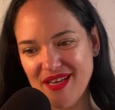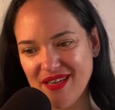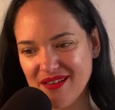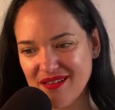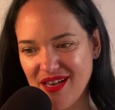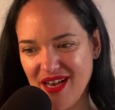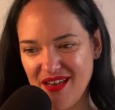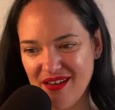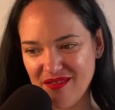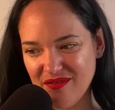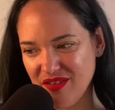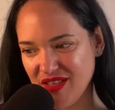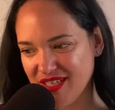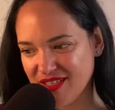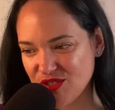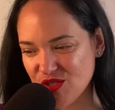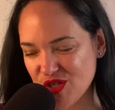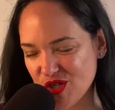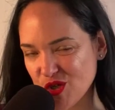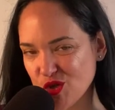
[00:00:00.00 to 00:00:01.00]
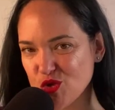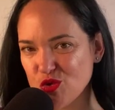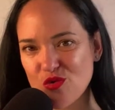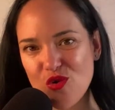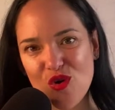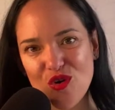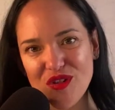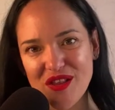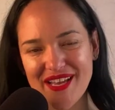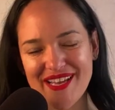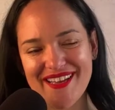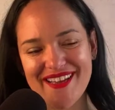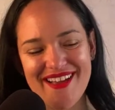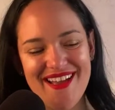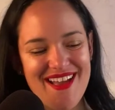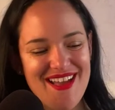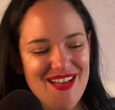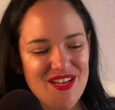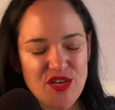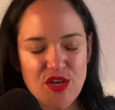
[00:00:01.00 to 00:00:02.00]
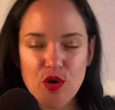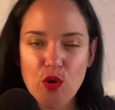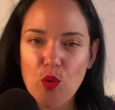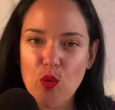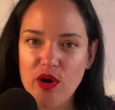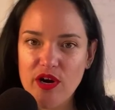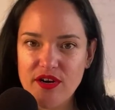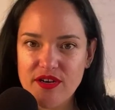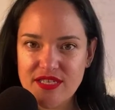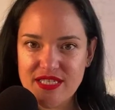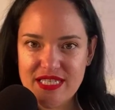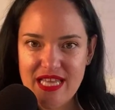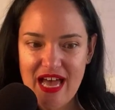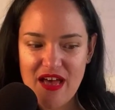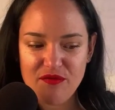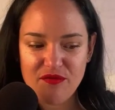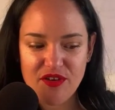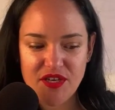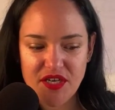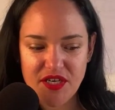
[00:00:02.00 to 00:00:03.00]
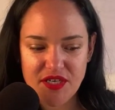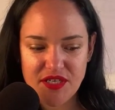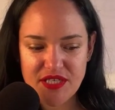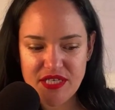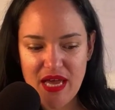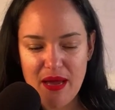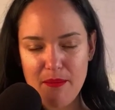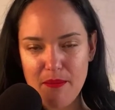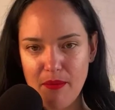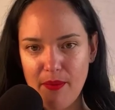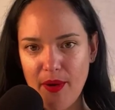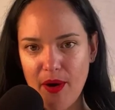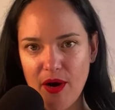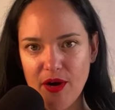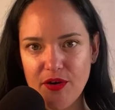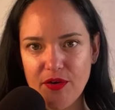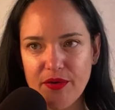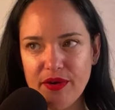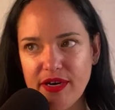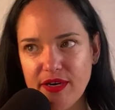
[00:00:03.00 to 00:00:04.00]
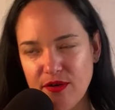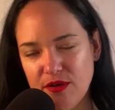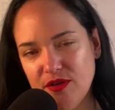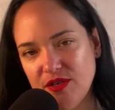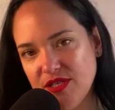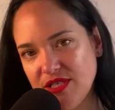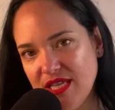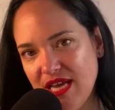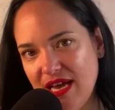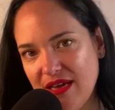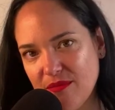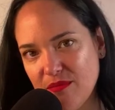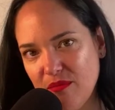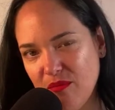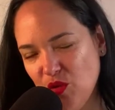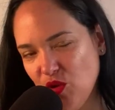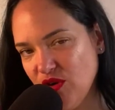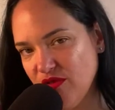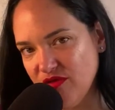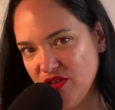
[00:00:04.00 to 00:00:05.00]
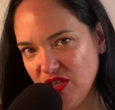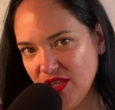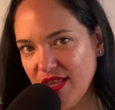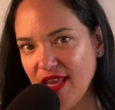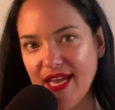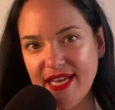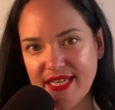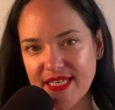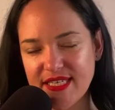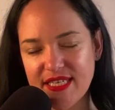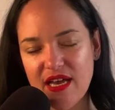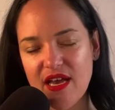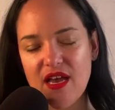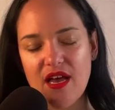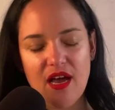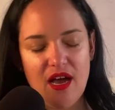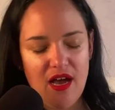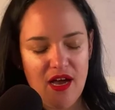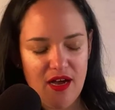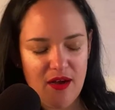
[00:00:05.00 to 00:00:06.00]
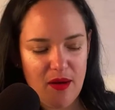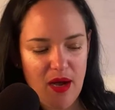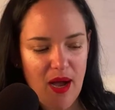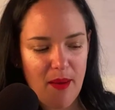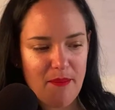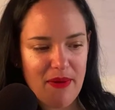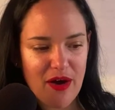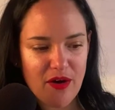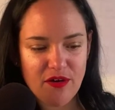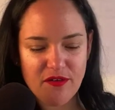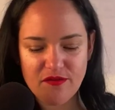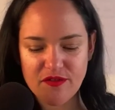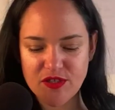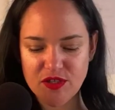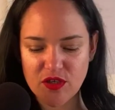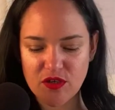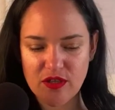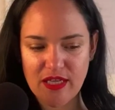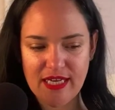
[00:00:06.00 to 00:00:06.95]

kind of strolling, where does that fit in? Is that moderate or is that more of a light amount of physical